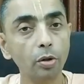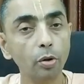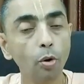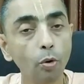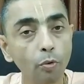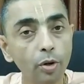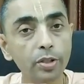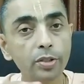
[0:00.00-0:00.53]

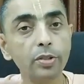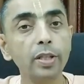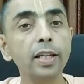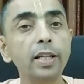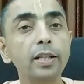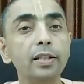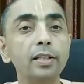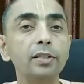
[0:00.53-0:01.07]

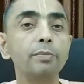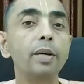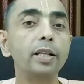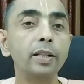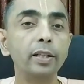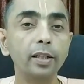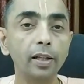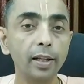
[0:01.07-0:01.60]
overseeing this
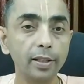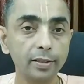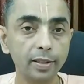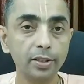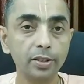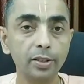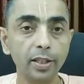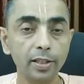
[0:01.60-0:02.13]
material
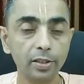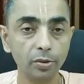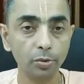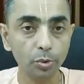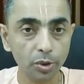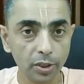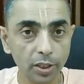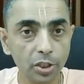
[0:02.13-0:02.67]
existence,
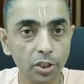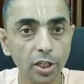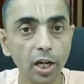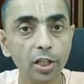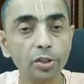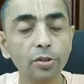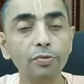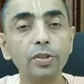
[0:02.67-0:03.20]
who is in
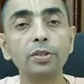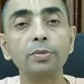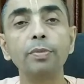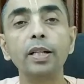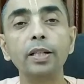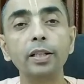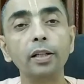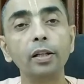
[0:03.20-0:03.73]
charge of this
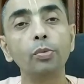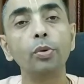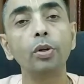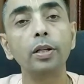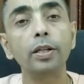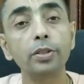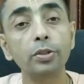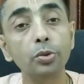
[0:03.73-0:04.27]
material
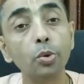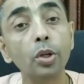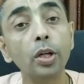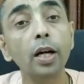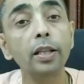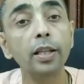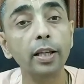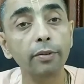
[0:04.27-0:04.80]
world, is
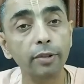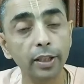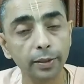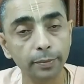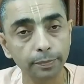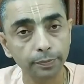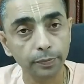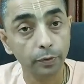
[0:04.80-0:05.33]
Durga Devi,